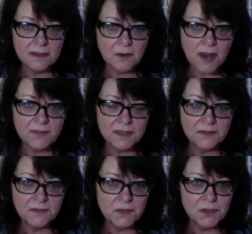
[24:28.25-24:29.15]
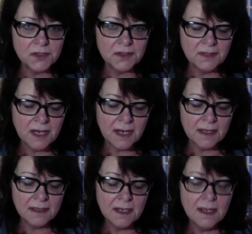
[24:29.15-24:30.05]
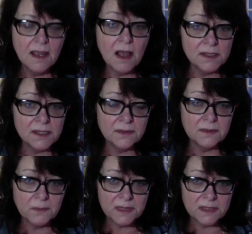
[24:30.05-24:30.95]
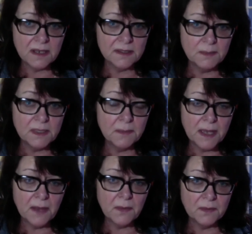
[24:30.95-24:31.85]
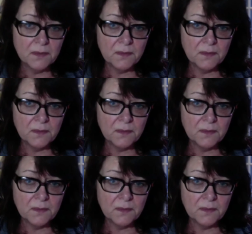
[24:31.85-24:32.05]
crafting the future, and also we talked a bit about